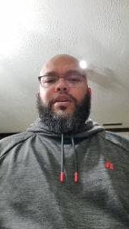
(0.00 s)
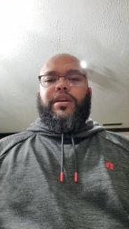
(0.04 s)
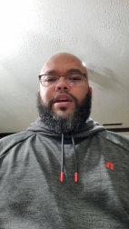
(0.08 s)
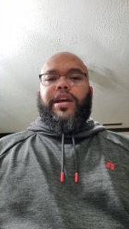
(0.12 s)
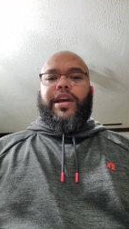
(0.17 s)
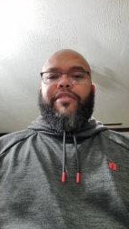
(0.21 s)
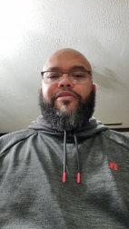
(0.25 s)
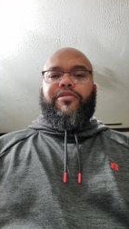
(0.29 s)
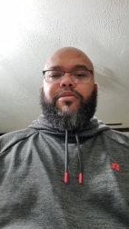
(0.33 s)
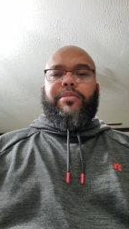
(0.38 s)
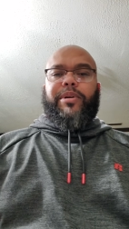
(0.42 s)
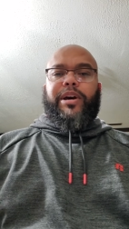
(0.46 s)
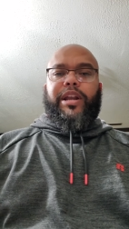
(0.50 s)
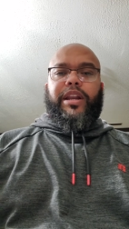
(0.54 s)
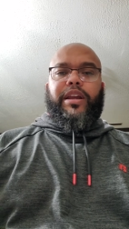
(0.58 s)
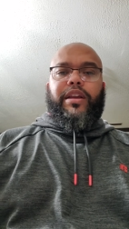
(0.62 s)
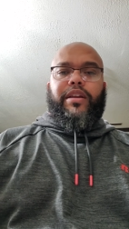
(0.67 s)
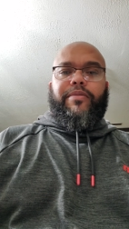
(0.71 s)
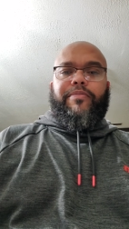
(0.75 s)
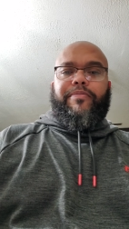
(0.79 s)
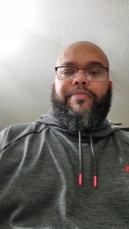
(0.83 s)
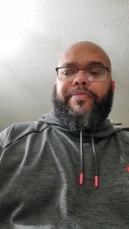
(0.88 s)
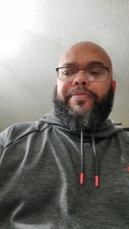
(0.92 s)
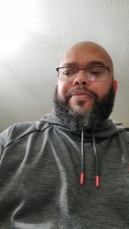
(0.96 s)
Hey everybody,
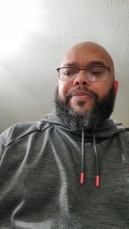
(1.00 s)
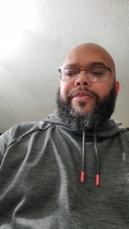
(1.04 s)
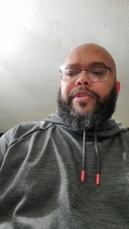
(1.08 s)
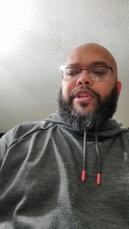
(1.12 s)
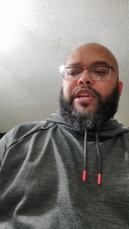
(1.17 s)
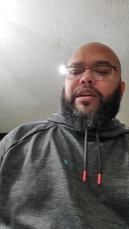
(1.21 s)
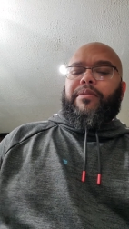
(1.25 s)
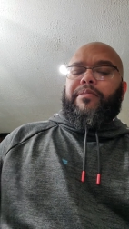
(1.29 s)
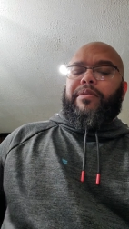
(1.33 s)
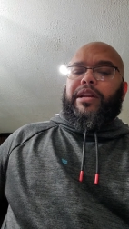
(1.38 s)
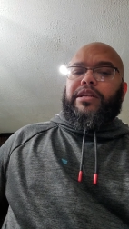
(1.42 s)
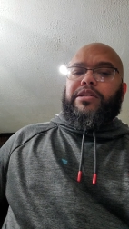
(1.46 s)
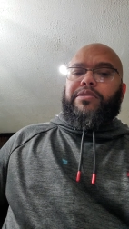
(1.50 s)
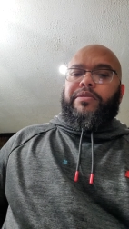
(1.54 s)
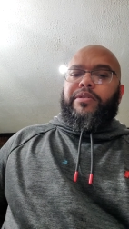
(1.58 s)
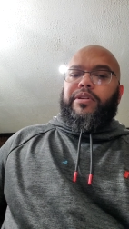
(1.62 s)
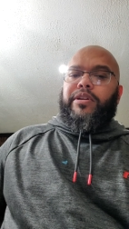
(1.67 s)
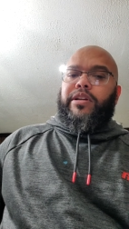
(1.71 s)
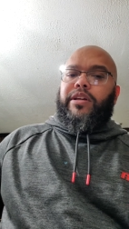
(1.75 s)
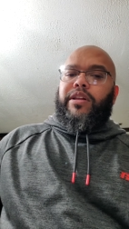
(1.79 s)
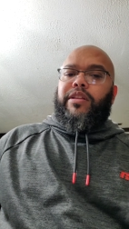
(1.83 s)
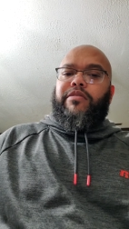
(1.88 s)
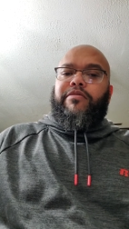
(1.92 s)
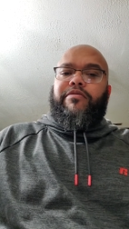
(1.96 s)
coming at you with
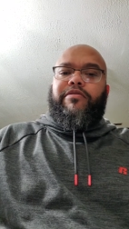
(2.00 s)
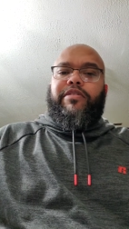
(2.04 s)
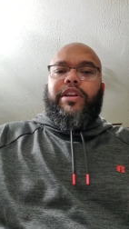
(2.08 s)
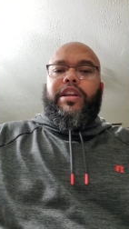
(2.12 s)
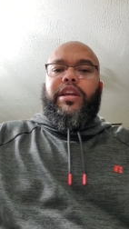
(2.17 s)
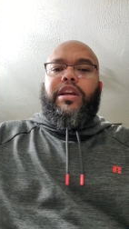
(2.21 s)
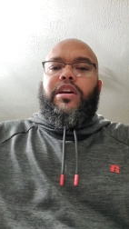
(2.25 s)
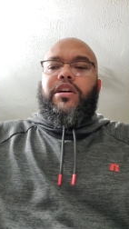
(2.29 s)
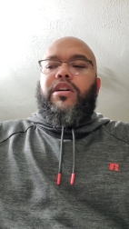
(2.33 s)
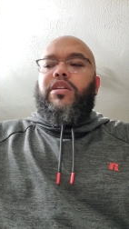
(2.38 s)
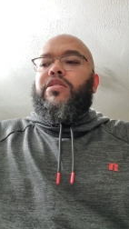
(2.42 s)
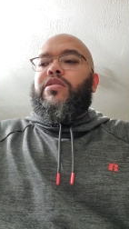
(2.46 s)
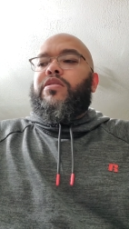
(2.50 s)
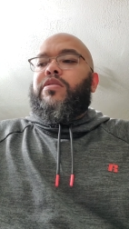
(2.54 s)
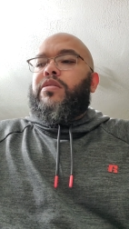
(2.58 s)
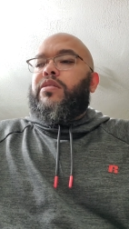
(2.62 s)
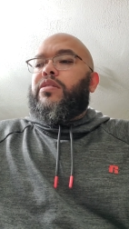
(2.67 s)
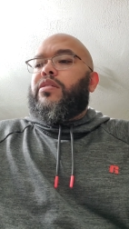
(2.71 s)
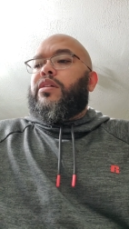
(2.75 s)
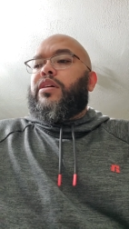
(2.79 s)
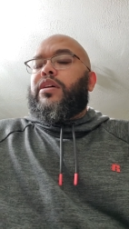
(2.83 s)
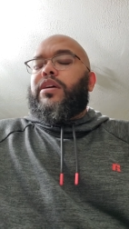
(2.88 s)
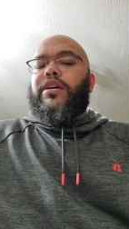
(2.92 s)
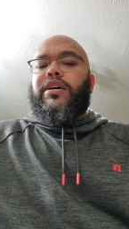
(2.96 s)
another video,
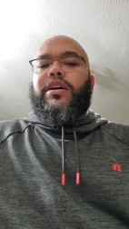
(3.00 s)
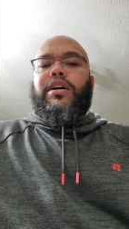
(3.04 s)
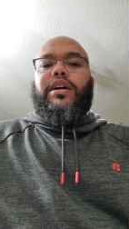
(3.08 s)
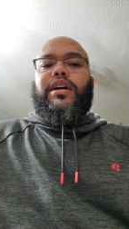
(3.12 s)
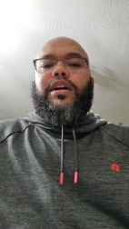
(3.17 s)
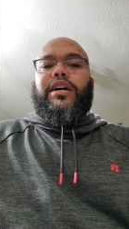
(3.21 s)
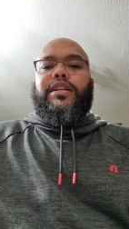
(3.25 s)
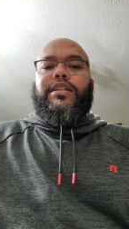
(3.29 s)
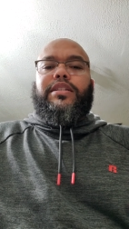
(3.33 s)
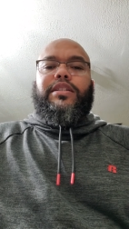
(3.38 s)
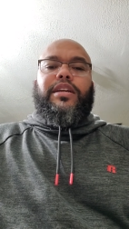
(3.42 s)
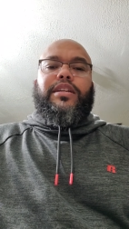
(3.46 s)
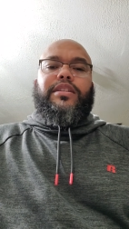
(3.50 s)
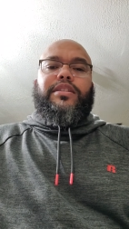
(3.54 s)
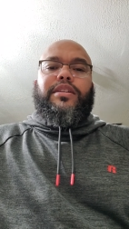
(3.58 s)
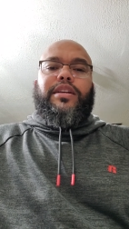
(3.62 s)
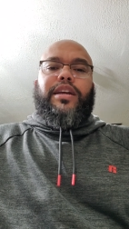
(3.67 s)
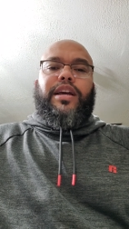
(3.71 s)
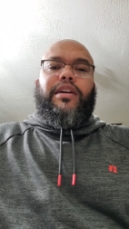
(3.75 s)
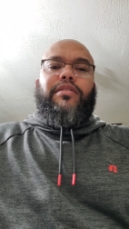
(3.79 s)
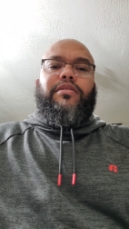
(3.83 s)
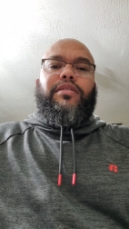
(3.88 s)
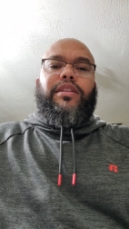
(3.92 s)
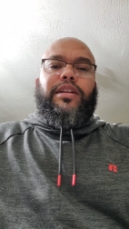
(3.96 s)
testing
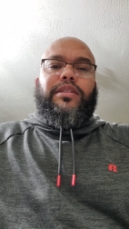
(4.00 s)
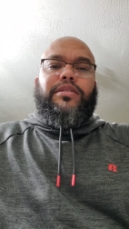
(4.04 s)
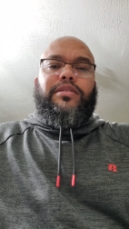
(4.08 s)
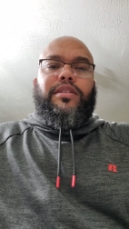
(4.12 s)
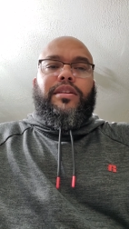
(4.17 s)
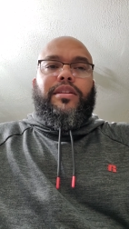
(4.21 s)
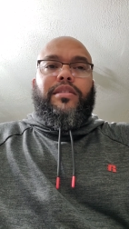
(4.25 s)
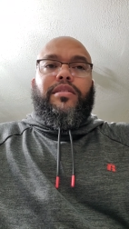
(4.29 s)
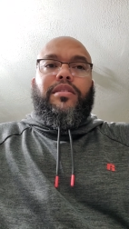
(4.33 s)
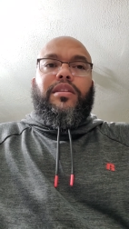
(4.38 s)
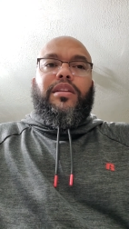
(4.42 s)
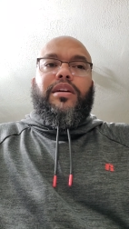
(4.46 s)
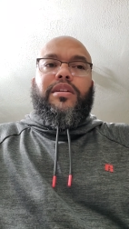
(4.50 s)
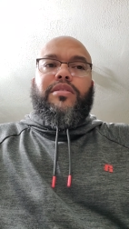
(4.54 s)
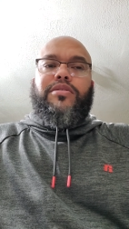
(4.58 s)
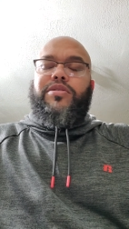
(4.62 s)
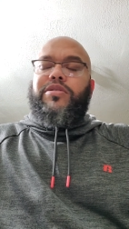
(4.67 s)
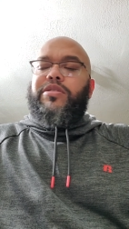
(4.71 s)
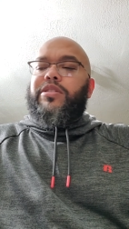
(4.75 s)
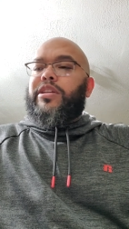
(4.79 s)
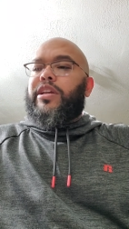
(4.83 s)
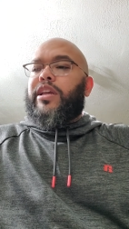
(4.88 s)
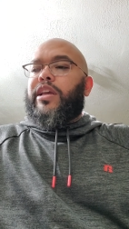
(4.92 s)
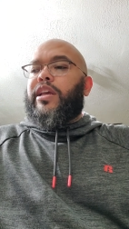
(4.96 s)
out less lethal
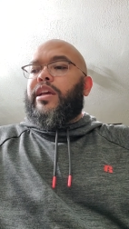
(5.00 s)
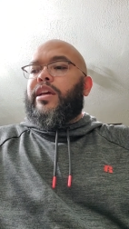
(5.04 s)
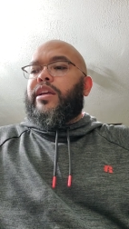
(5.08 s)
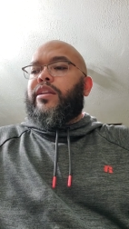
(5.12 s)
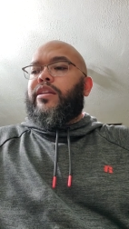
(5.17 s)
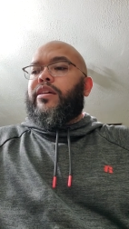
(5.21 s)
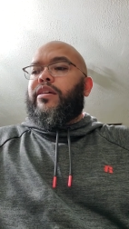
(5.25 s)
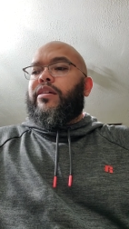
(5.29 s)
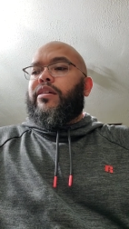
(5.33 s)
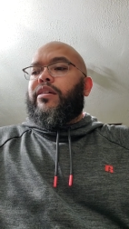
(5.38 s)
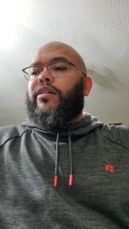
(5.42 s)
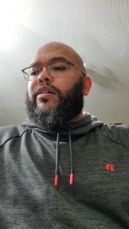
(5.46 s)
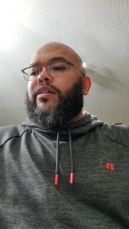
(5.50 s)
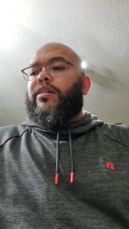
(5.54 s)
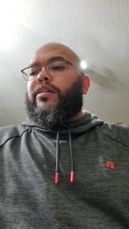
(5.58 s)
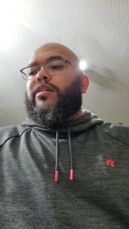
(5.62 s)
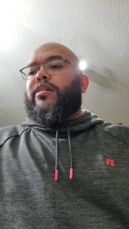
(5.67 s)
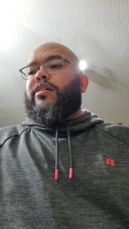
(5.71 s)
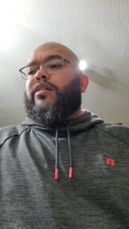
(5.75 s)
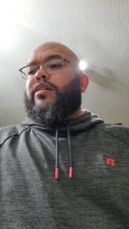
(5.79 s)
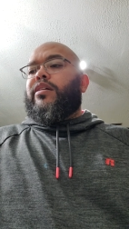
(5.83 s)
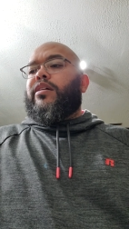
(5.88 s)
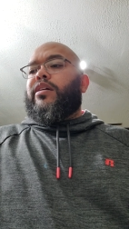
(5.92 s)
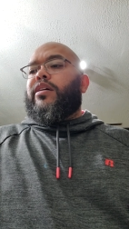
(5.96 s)
launchers again.
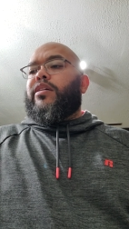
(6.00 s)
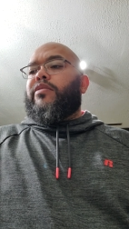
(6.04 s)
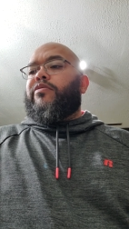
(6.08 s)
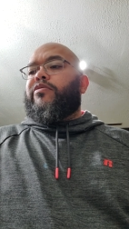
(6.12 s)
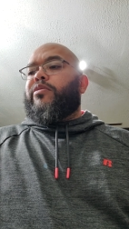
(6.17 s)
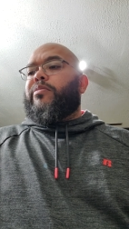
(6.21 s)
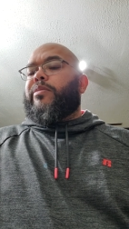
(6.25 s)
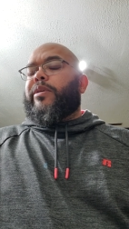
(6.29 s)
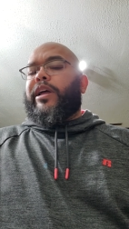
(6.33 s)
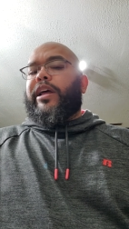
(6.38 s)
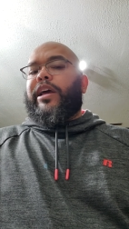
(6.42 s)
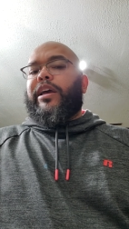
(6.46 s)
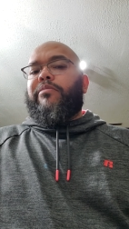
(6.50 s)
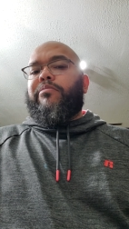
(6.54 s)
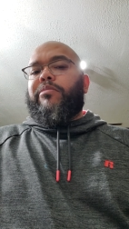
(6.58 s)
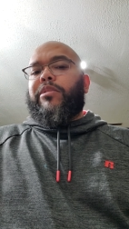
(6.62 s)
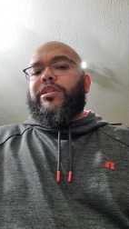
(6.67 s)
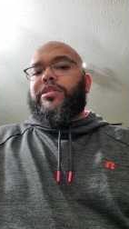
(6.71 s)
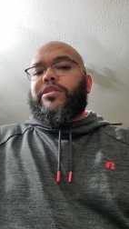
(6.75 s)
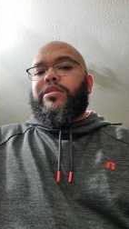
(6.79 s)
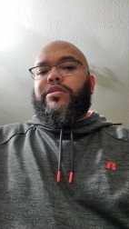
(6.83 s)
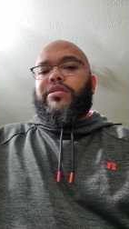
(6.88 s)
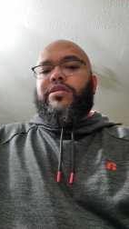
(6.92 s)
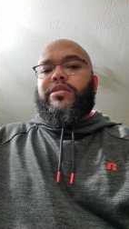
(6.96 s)
For about 8
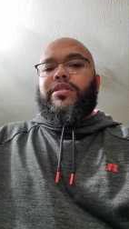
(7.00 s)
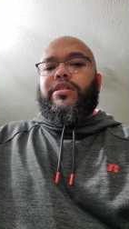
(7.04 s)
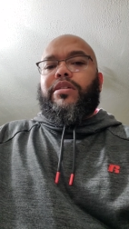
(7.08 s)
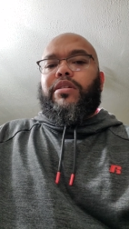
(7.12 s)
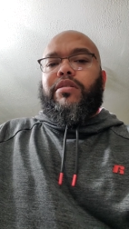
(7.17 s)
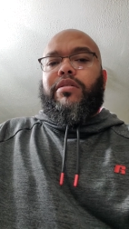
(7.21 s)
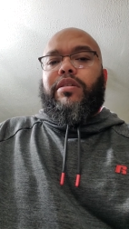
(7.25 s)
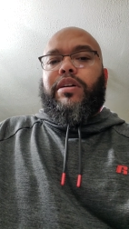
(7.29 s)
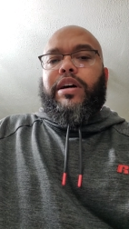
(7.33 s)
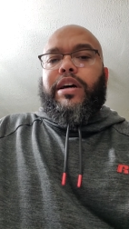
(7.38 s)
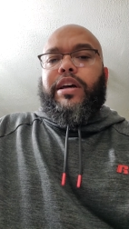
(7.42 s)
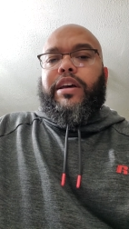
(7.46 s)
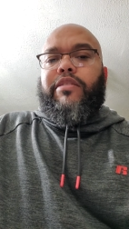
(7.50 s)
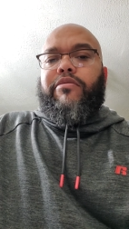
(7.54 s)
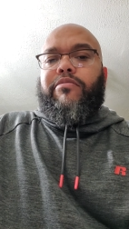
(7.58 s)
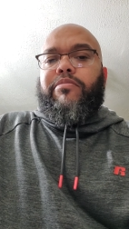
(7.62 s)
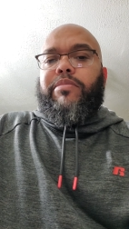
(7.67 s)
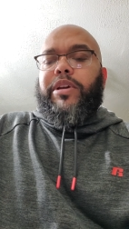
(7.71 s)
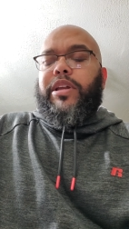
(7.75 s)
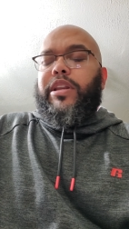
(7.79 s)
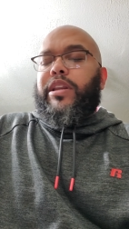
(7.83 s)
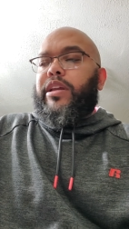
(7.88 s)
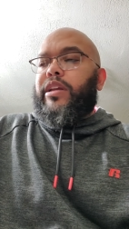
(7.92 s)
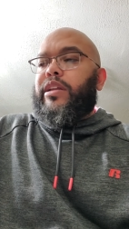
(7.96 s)
months or so, I have
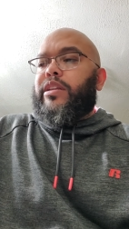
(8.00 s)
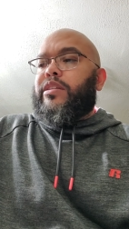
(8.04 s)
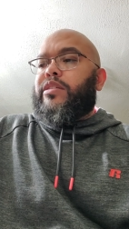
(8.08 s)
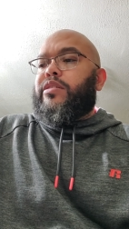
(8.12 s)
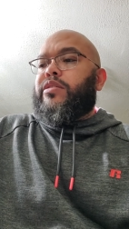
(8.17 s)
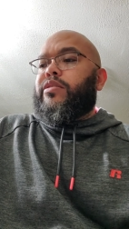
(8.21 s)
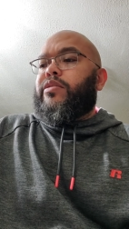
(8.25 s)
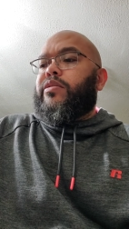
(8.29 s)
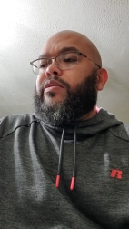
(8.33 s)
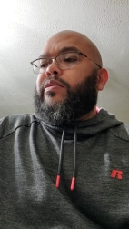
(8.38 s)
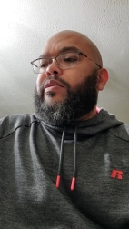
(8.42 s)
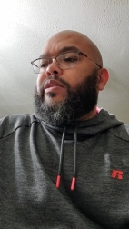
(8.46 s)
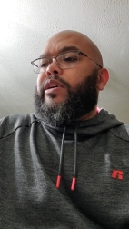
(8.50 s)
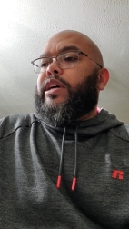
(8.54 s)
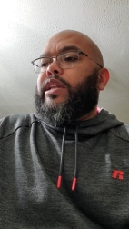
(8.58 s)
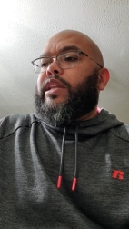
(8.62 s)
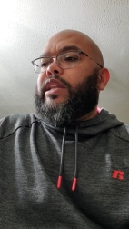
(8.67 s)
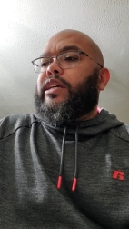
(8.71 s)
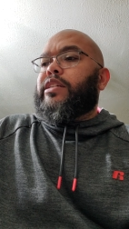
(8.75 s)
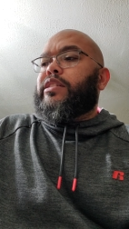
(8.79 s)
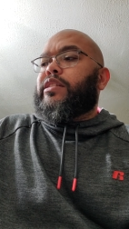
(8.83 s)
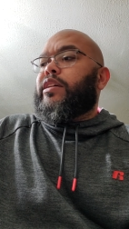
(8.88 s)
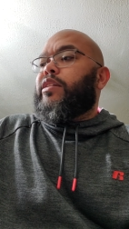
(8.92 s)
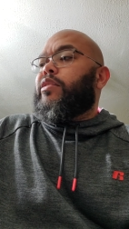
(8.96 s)
been into
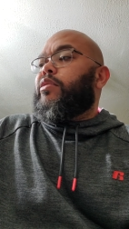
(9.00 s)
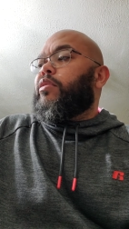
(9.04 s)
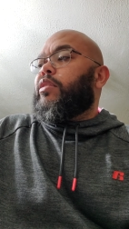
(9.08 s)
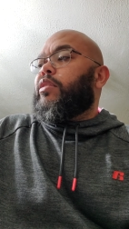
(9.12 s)
less lethal